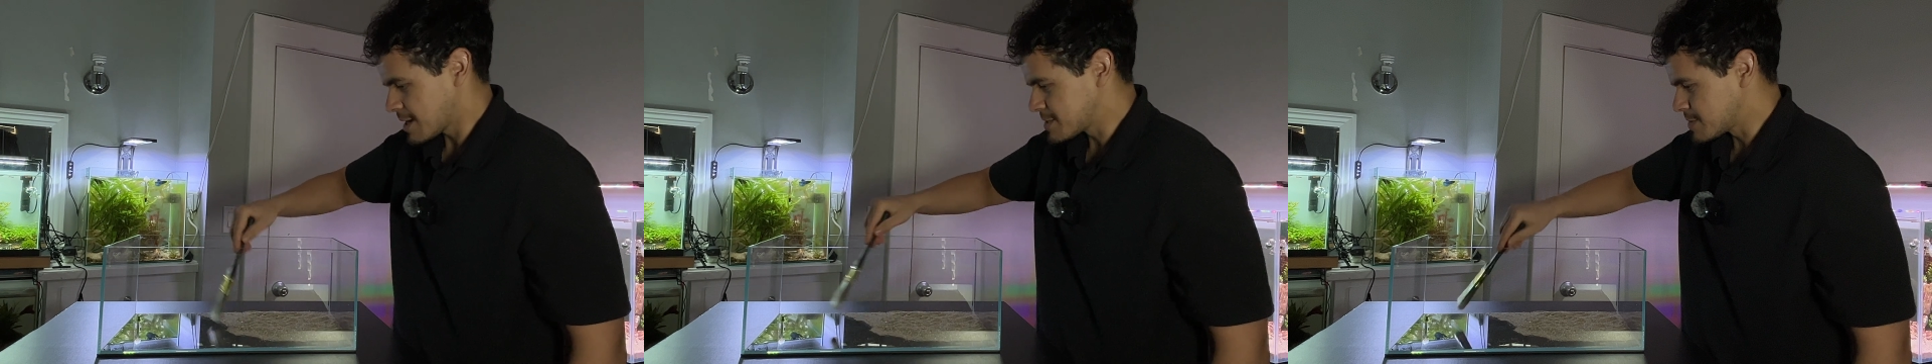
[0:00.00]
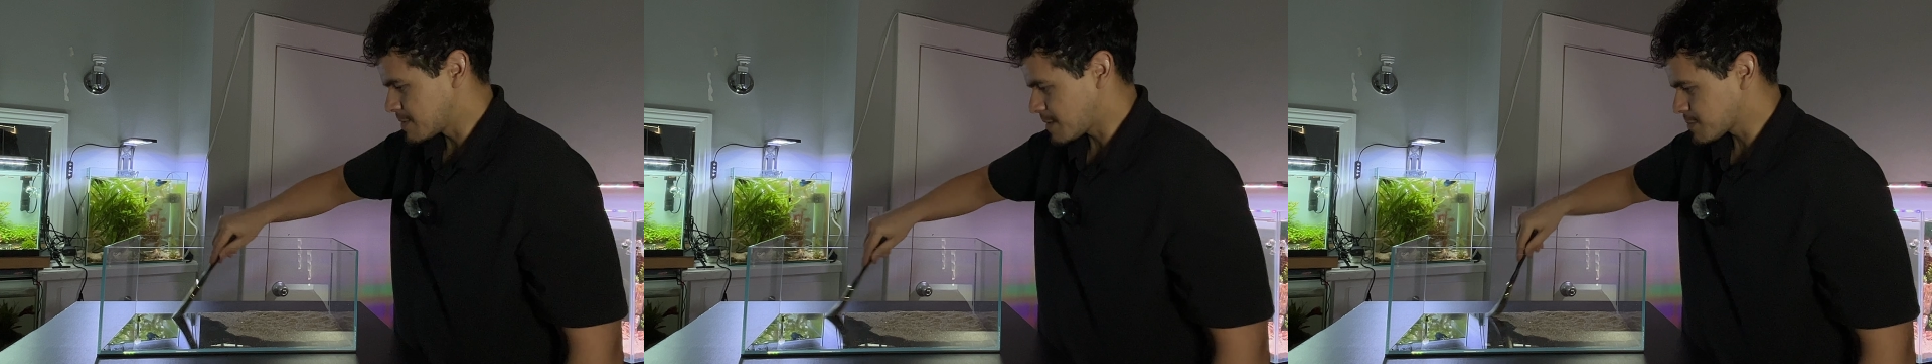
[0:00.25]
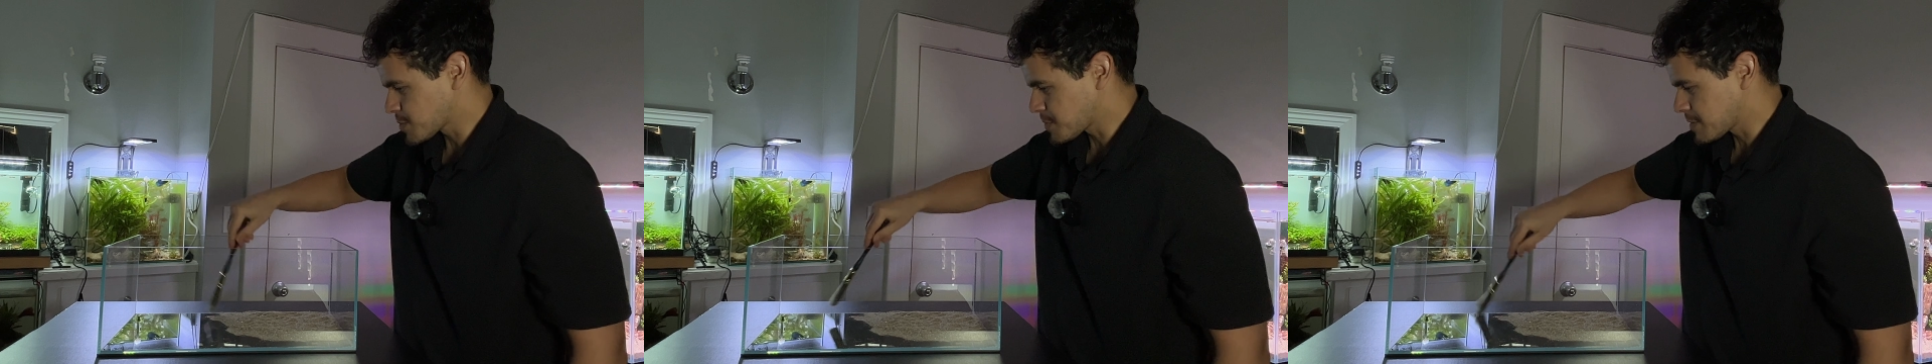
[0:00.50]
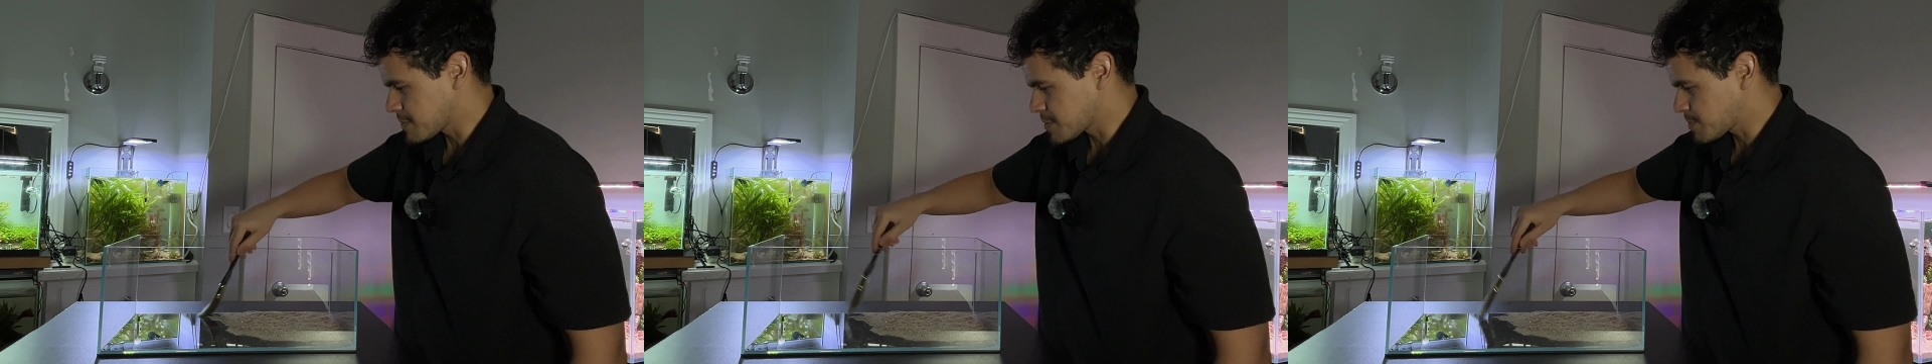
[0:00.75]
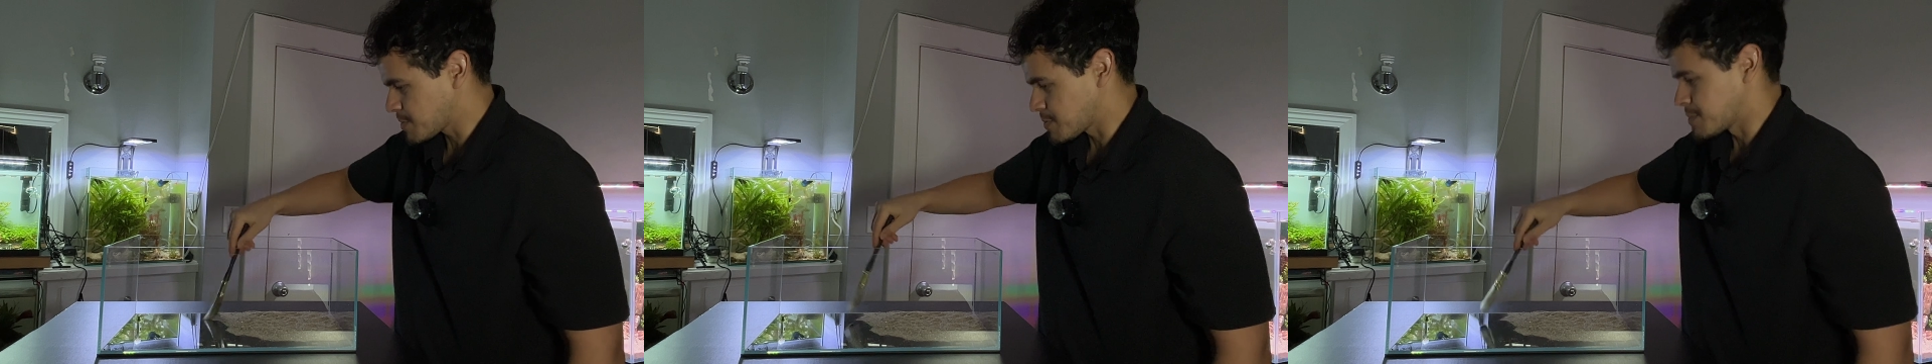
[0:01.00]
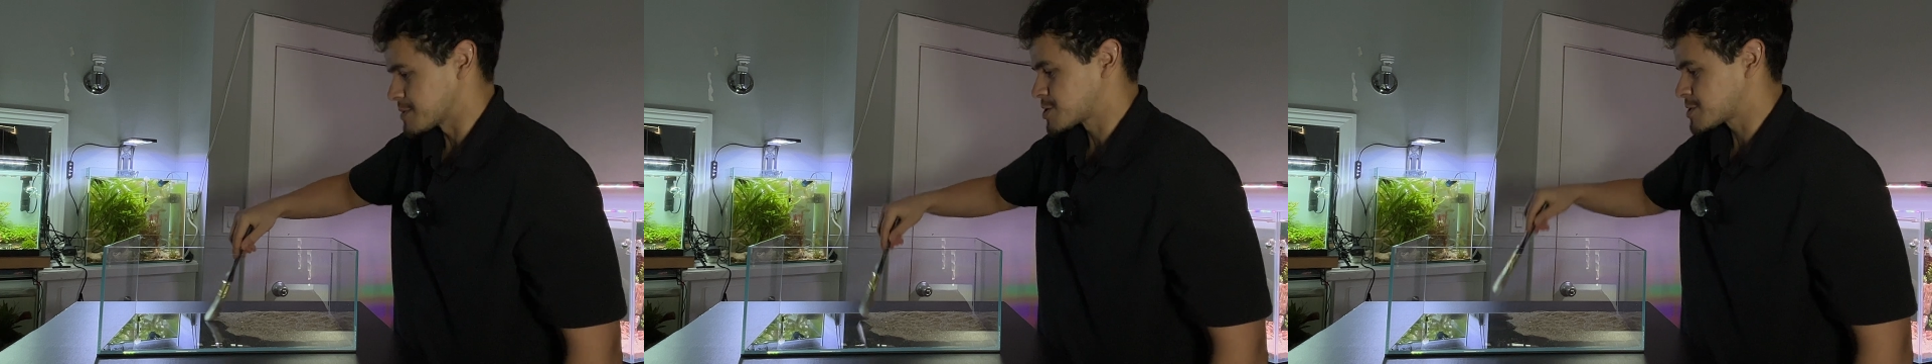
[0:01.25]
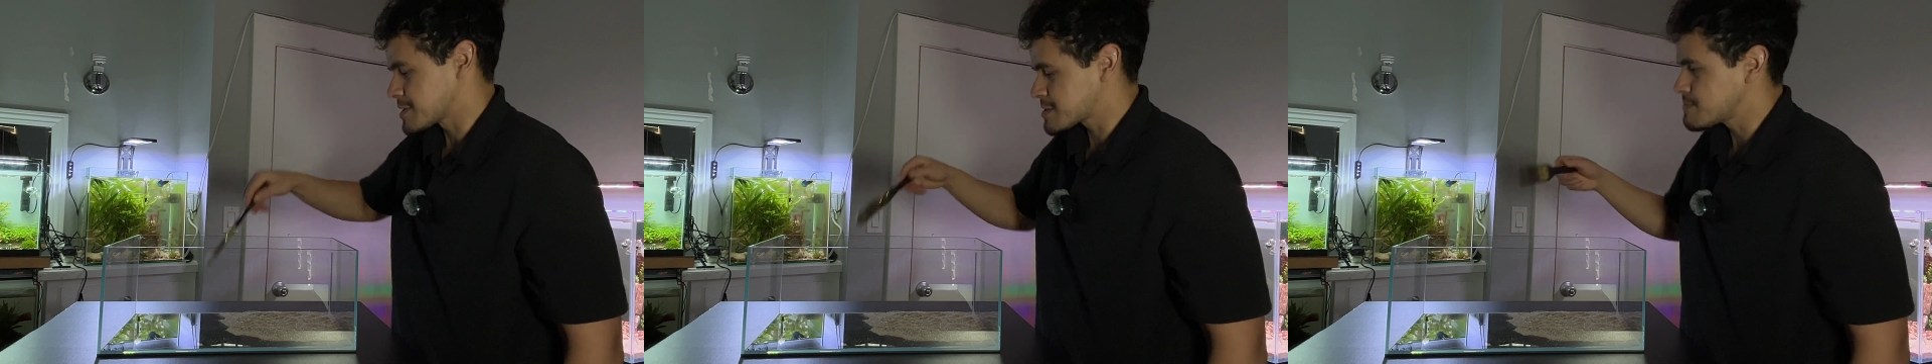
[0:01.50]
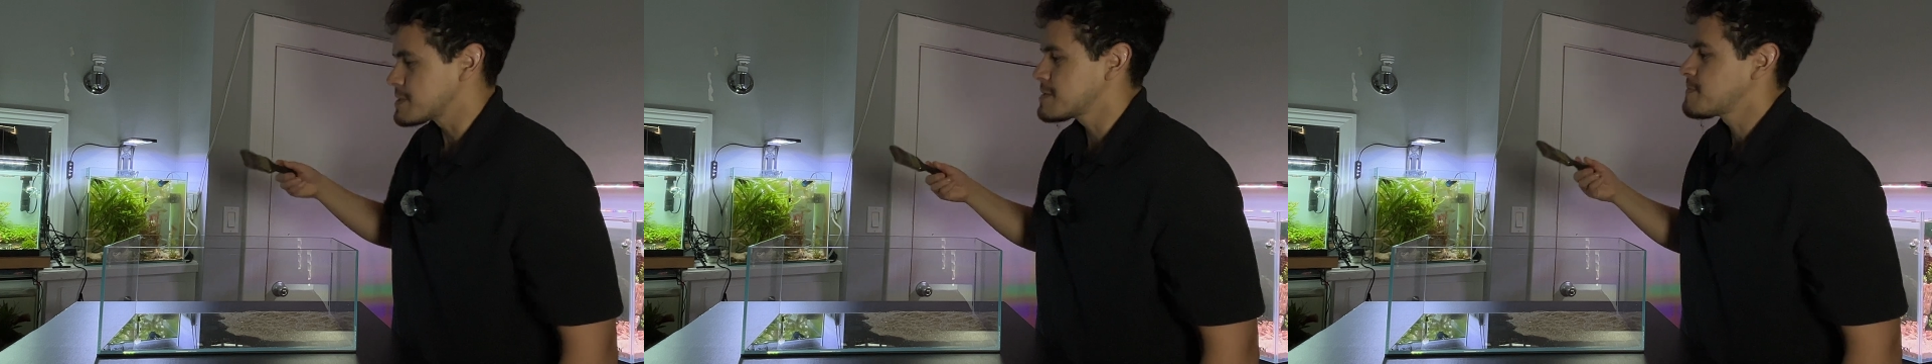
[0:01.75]
I know I was one of those people, but
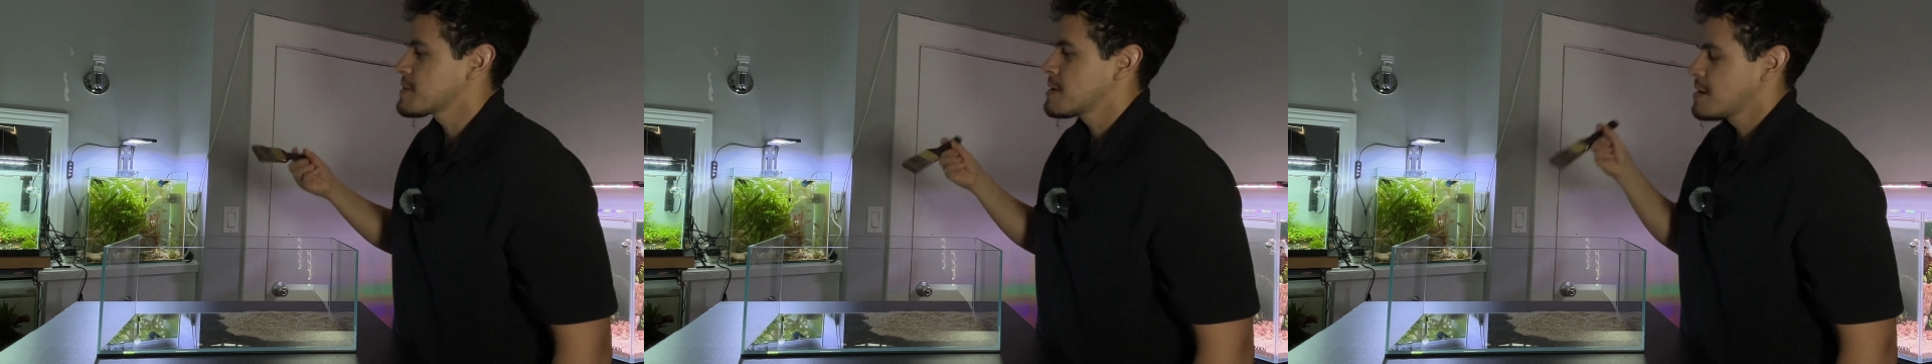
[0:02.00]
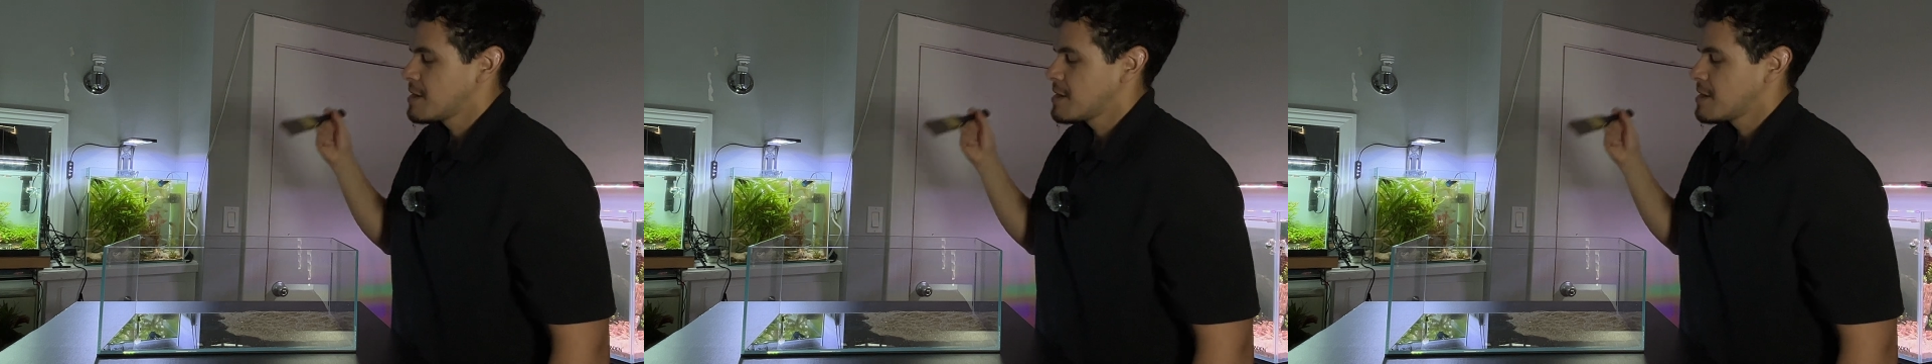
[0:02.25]
trust me,